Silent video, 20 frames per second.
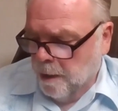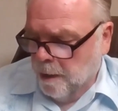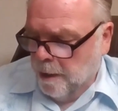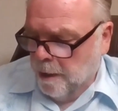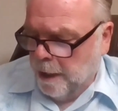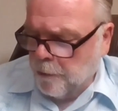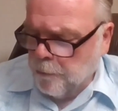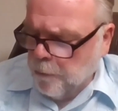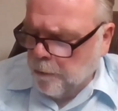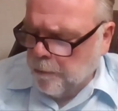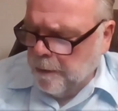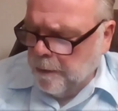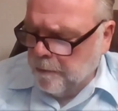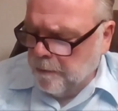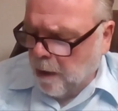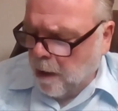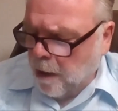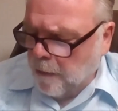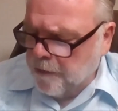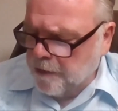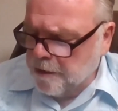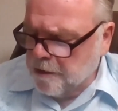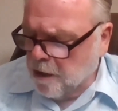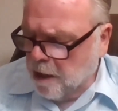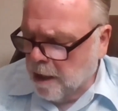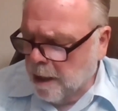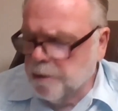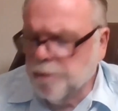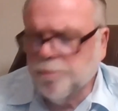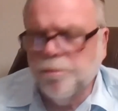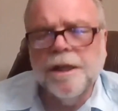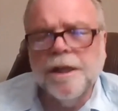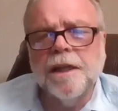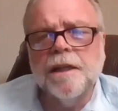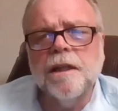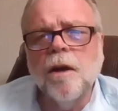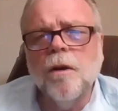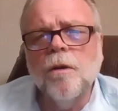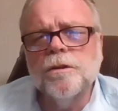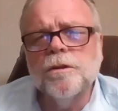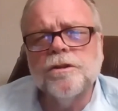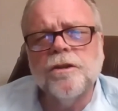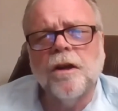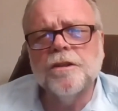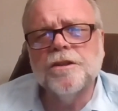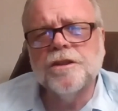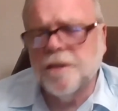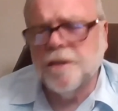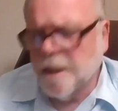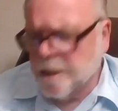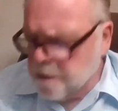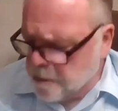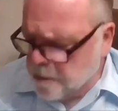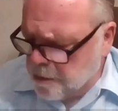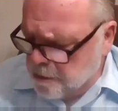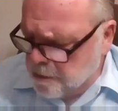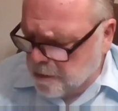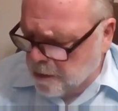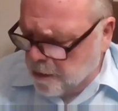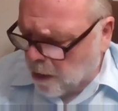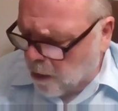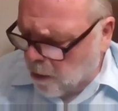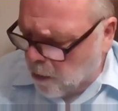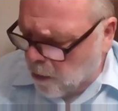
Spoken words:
And oftentimes we close our senses and our